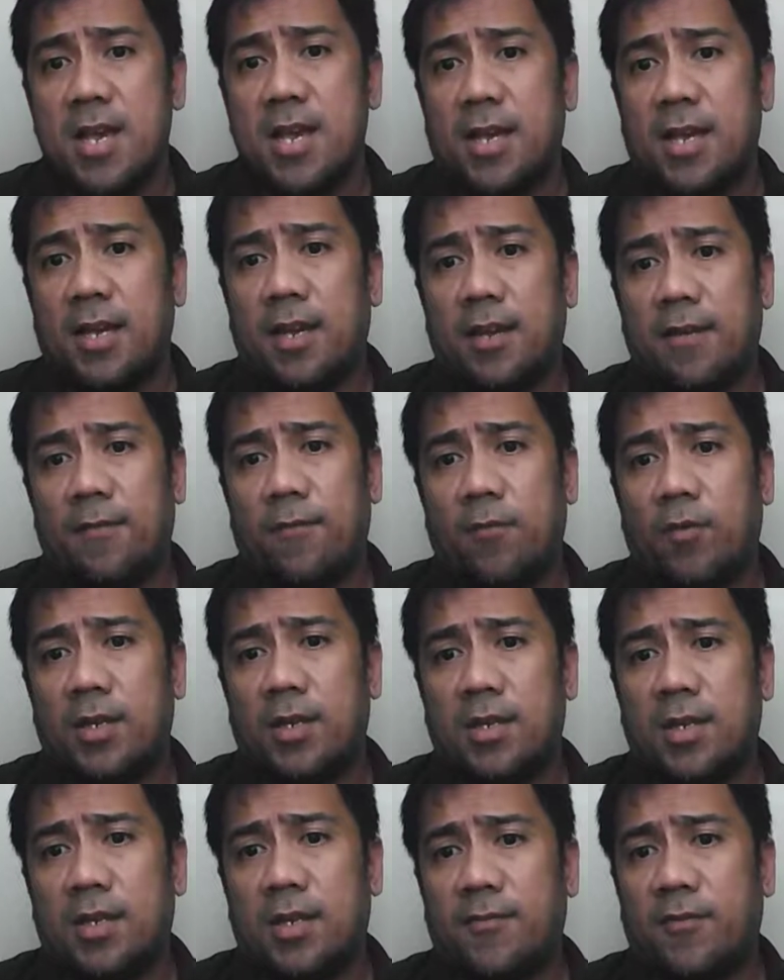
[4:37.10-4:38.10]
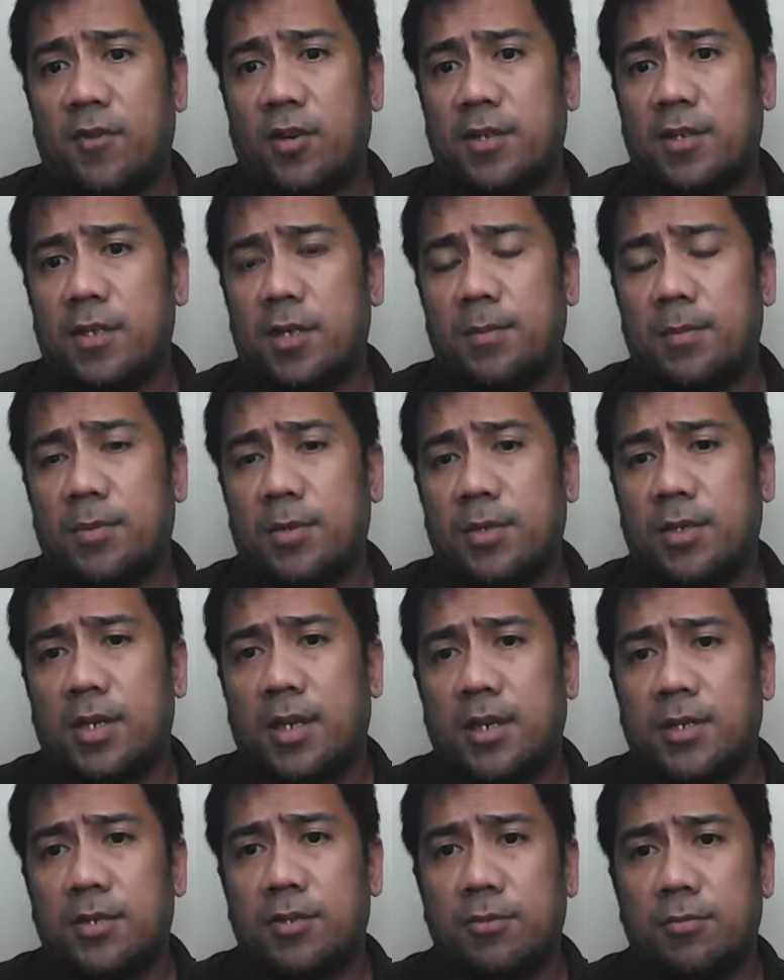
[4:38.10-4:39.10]
If Wesley, for example,
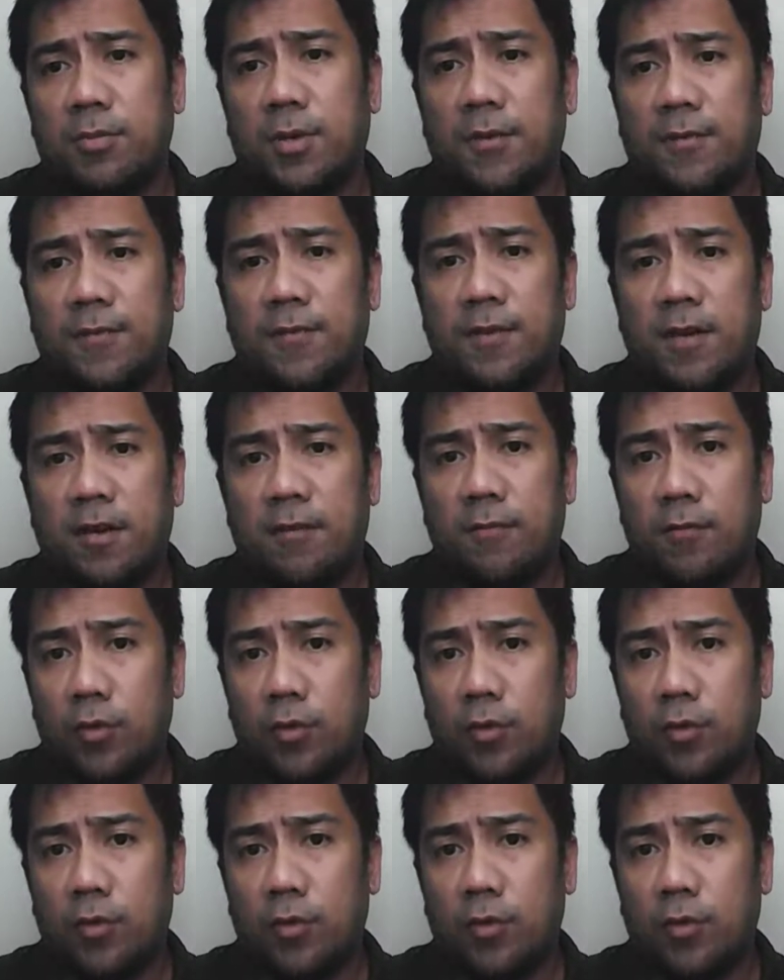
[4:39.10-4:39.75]
takes on b5,